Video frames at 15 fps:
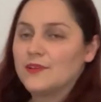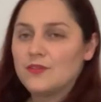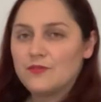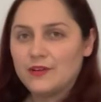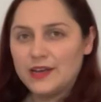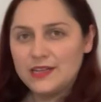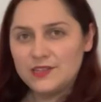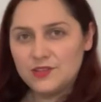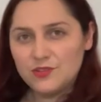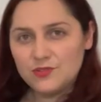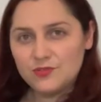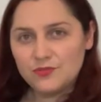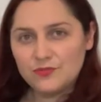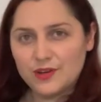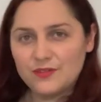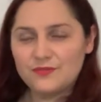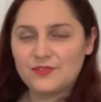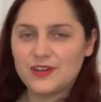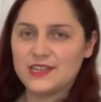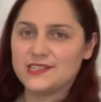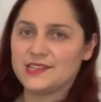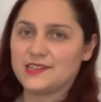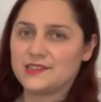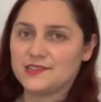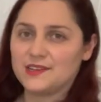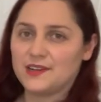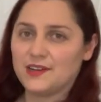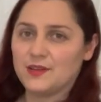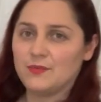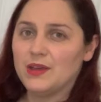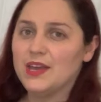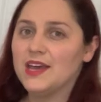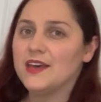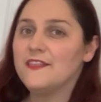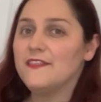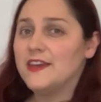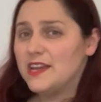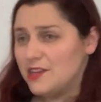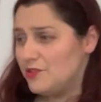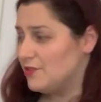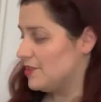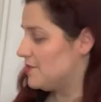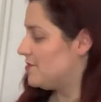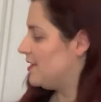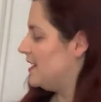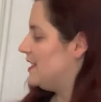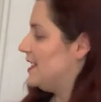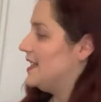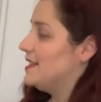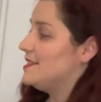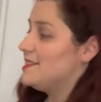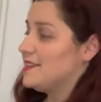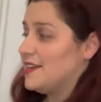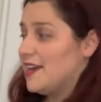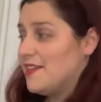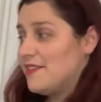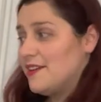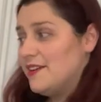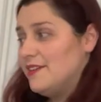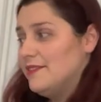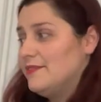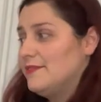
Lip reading: Right, and you do one phrase at a time. Then you can try it hands together.